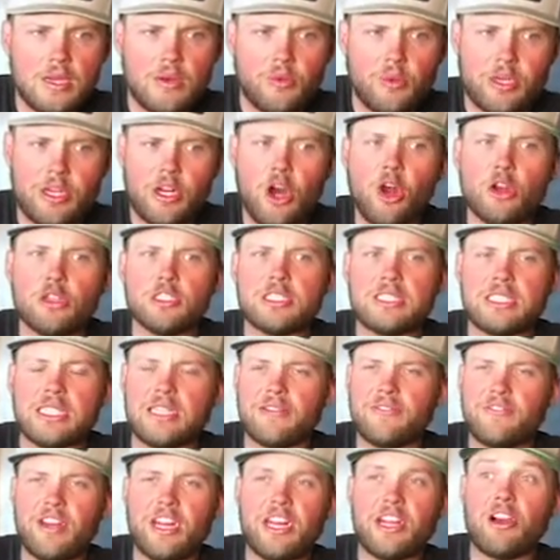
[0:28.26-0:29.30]
We noticed in
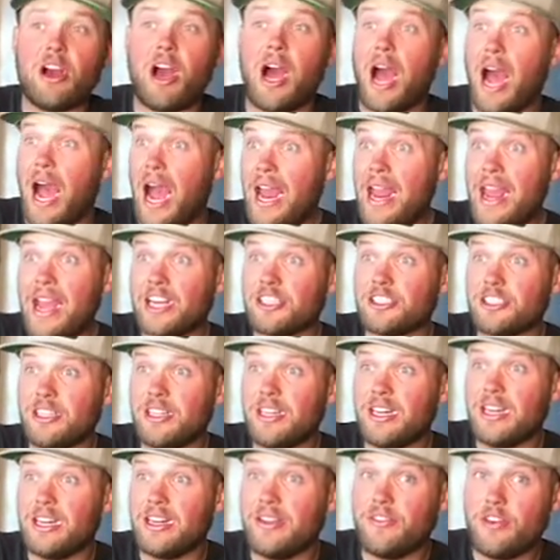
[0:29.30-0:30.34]
the video, I actually
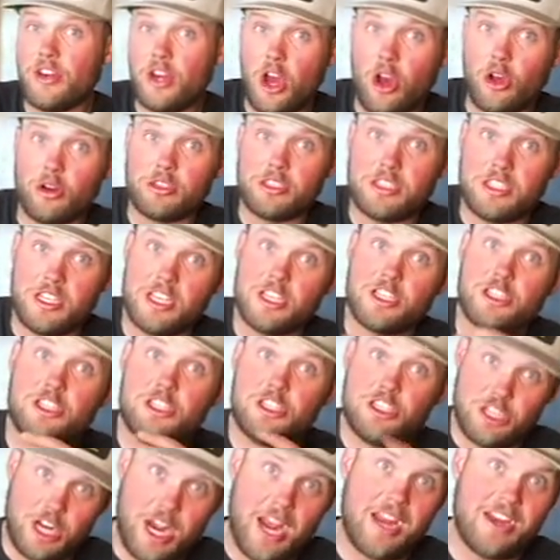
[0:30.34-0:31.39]
didn't even notice this.
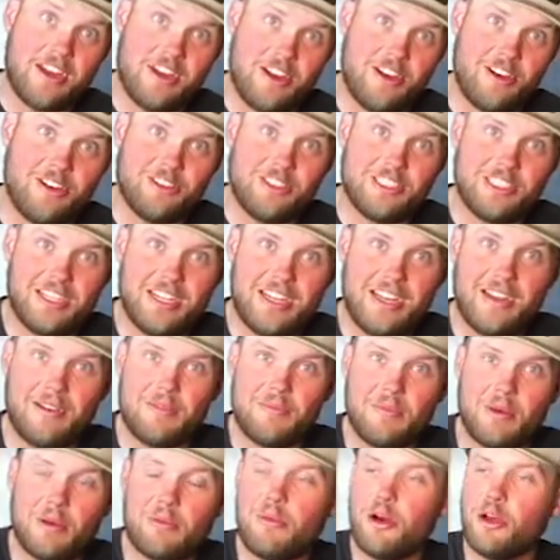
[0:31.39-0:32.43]
Jed noticed
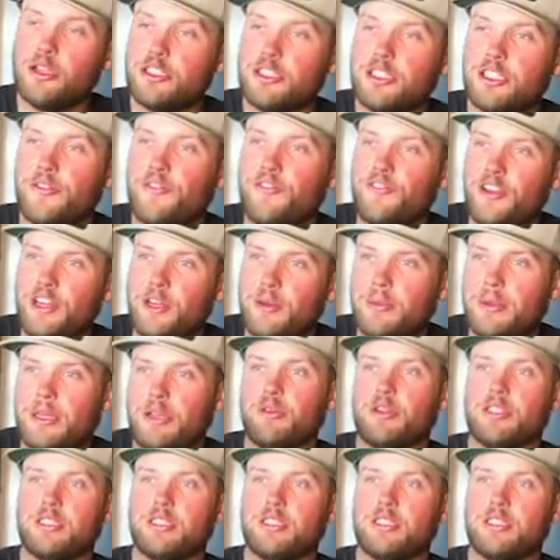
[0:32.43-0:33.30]
it, but most of the filming